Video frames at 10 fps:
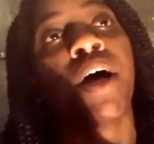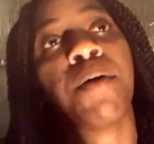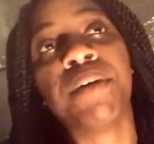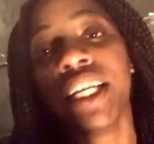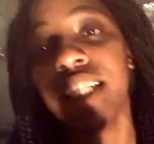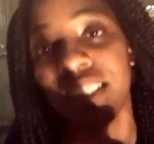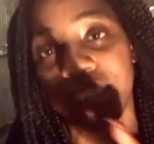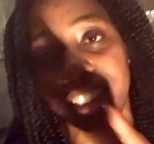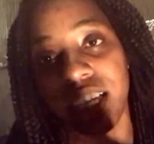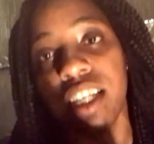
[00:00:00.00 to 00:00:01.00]
up, it is
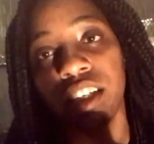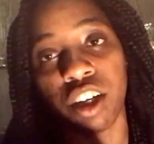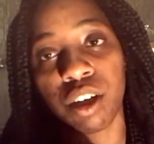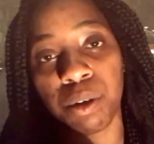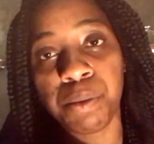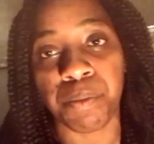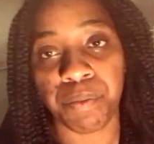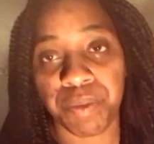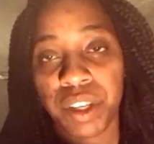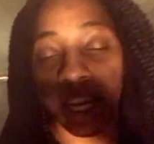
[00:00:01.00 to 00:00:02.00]
still
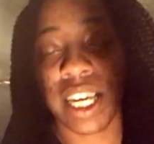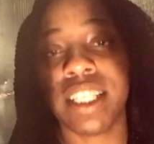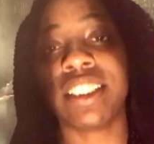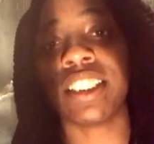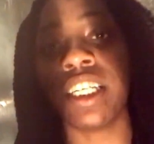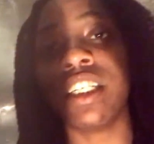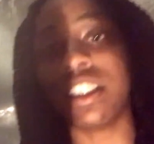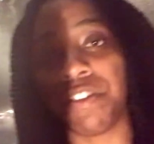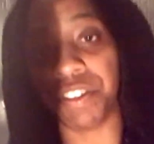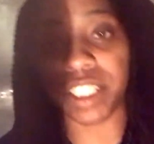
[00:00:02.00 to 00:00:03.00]
a
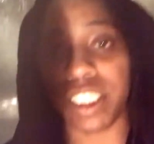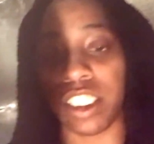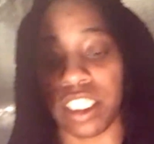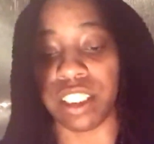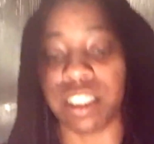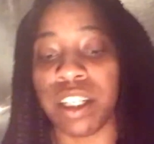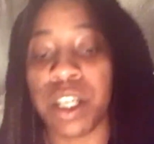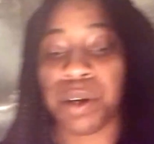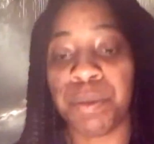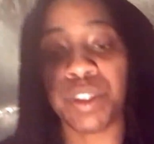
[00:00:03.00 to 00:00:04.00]
division
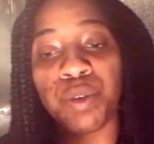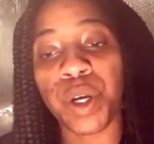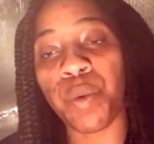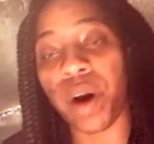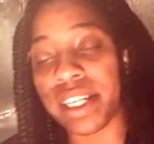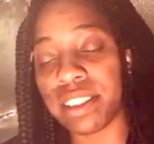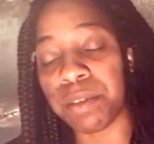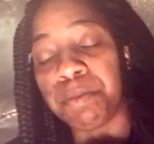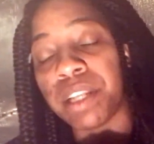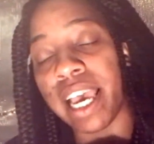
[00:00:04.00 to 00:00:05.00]
between whites
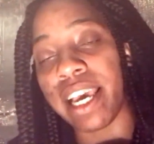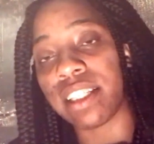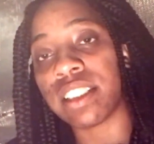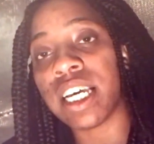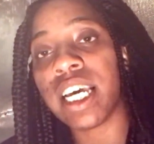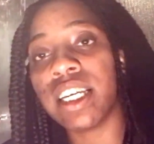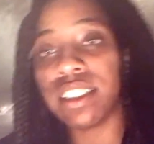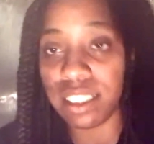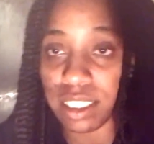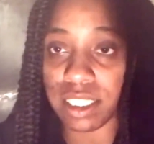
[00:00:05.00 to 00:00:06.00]
and blacks. It
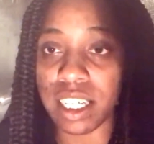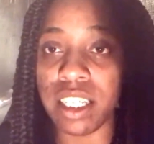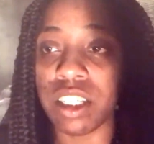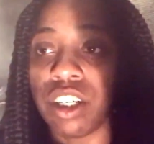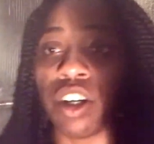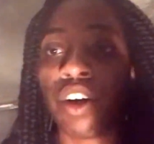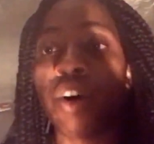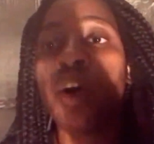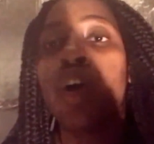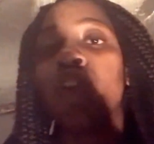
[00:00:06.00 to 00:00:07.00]
is
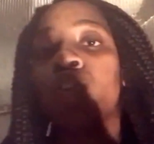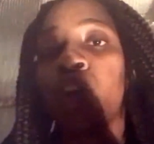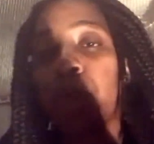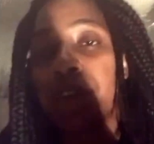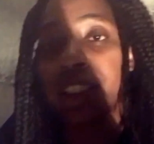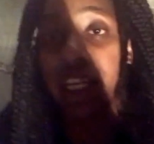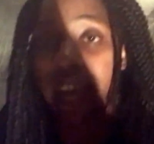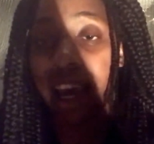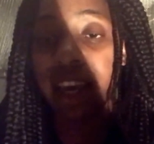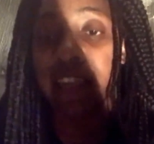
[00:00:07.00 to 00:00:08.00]
still so much
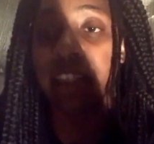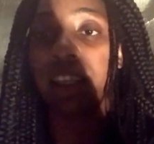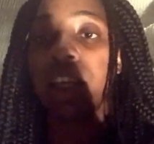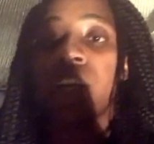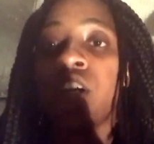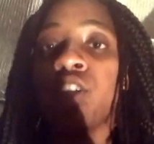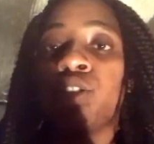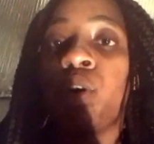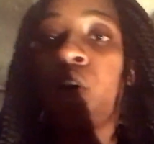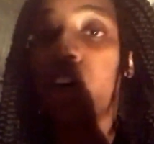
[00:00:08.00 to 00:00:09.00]
hate
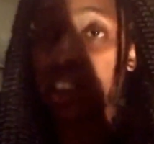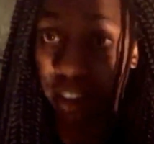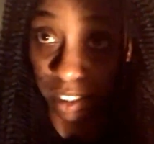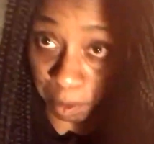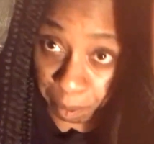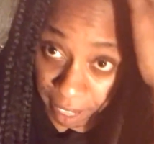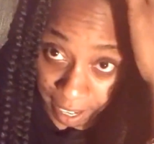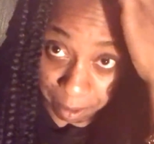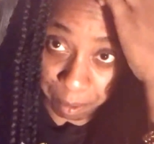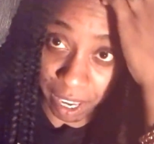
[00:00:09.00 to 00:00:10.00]
towards the
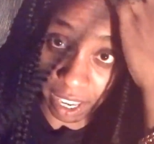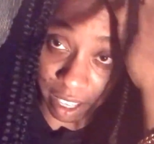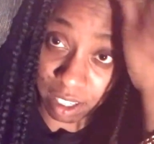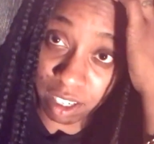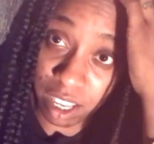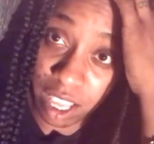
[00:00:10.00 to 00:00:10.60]
black man.